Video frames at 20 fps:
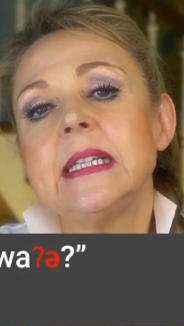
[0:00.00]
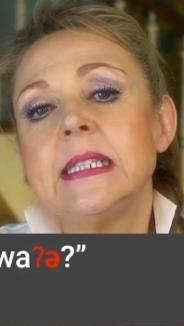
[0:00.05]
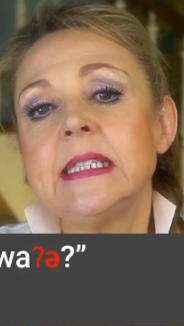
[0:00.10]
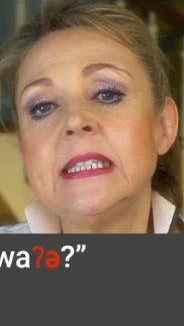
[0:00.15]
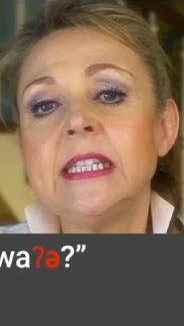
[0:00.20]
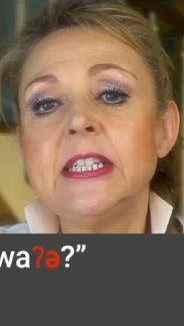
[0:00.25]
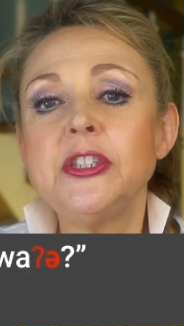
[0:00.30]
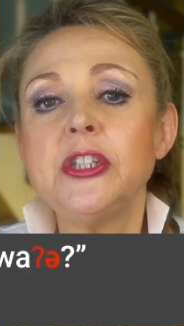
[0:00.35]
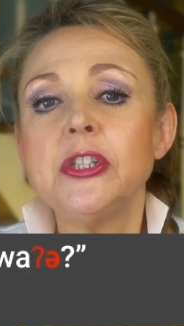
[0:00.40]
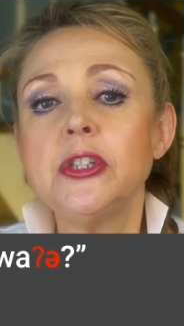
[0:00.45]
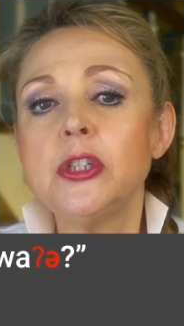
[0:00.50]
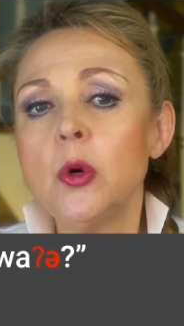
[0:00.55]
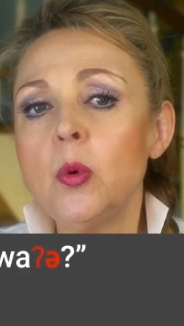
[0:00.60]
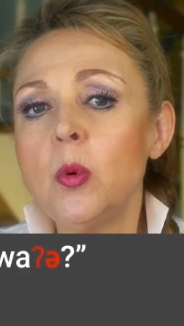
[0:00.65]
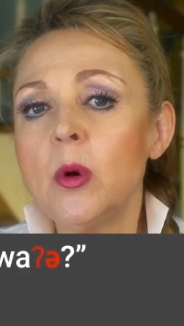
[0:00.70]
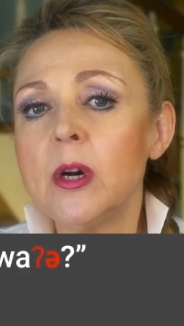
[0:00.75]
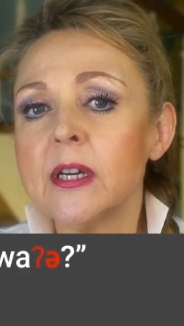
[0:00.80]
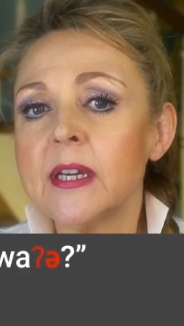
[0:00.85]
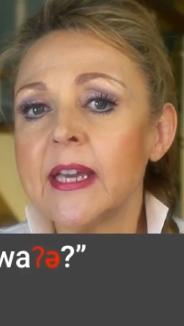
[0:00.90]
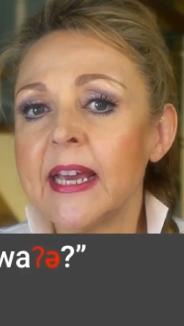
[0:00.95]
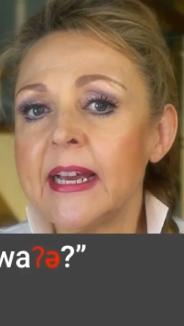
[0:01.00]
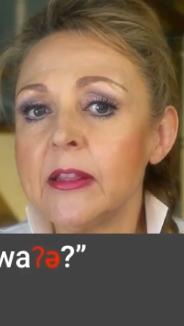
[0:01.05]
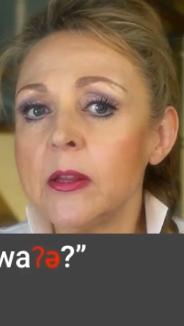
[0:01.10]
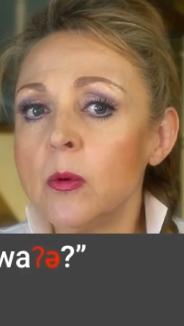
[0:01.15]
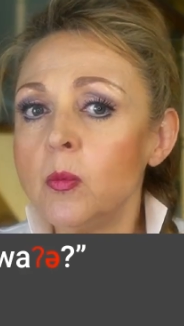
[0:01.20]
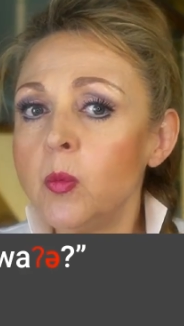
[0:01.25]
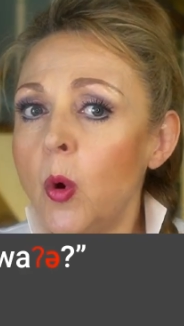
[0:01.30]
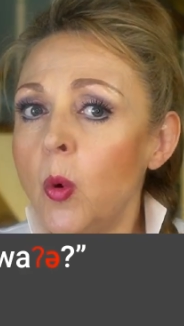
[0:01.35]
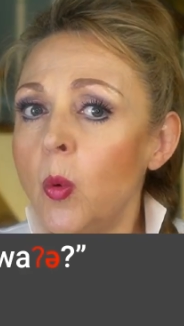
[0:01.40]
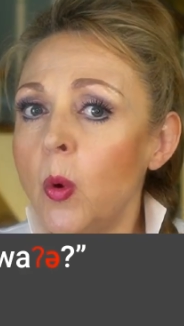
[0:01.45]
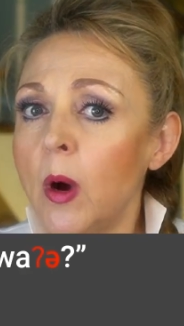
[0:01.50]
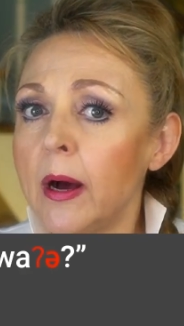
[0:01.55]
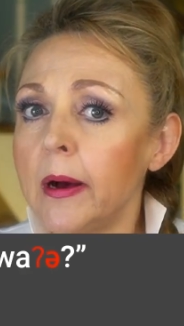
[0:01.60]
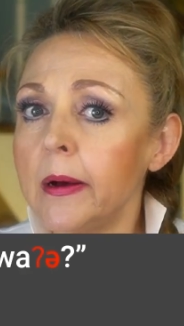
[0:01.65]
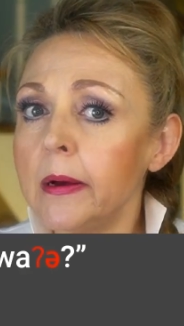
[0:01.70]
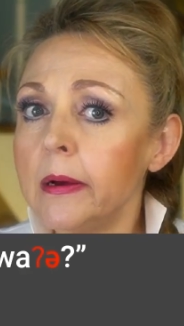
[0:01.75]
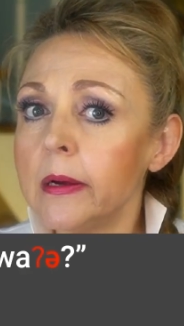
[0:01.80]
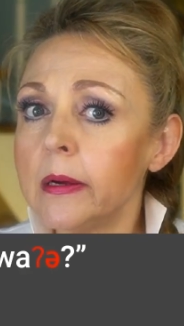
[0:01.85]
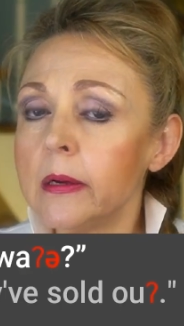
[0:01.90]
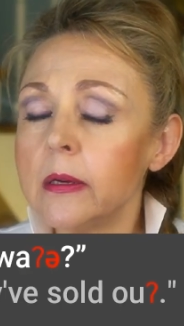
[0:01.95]
Did your daughter get the
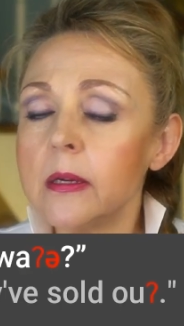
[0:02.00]
water?